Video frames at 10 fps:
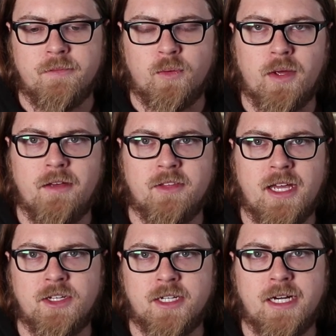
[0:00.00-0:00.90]
Waves
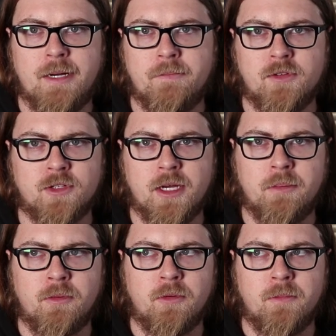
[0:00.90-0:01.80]
H comp. There's a
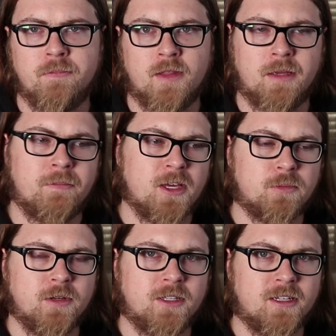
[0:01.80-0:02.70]
couple like bass
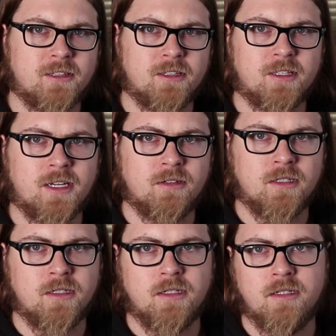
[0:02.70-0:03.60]
presets that sound
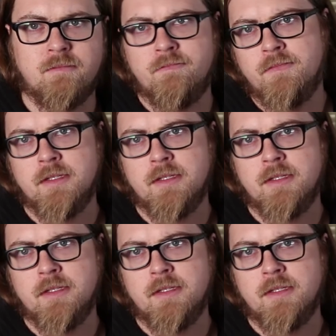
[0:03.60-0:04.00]
good.